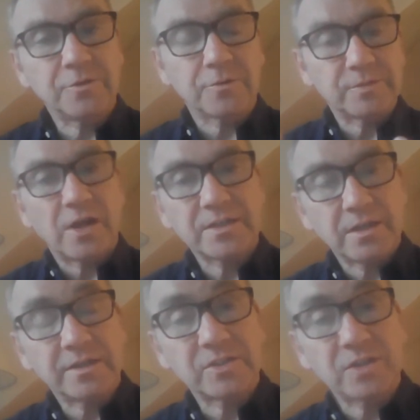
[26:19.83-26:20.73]
you're exha
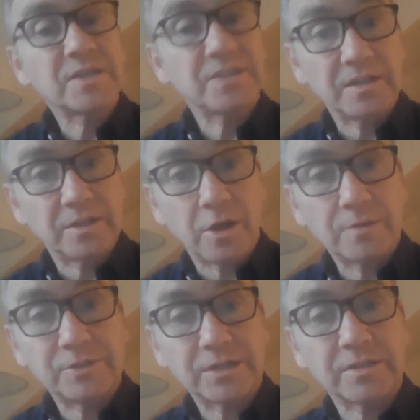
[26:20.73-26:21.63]
exhausted in the
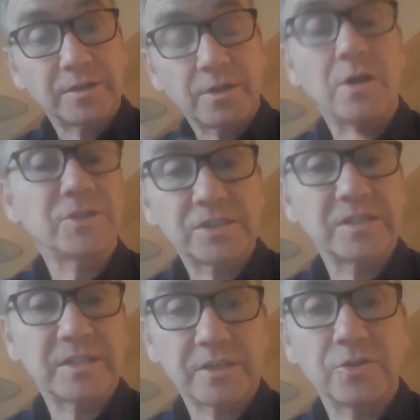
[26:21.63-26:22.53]
object and that
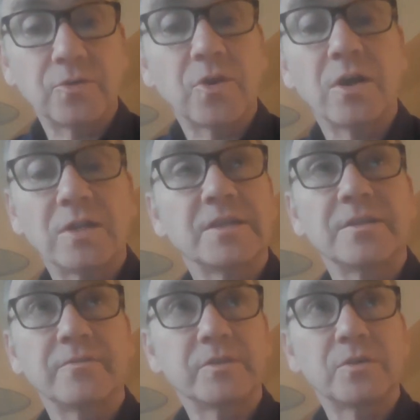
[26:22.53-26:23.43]
consciousness has no
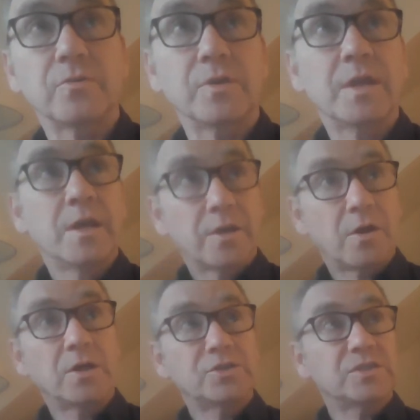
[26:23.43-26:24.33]
content of its own.
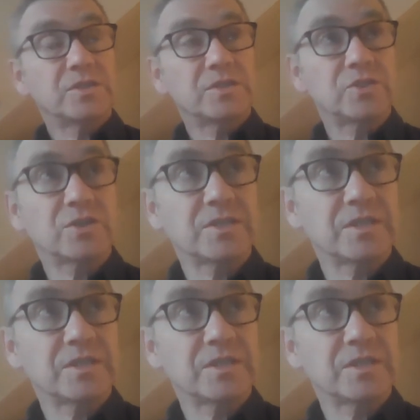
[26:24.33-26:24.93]
Consciousness just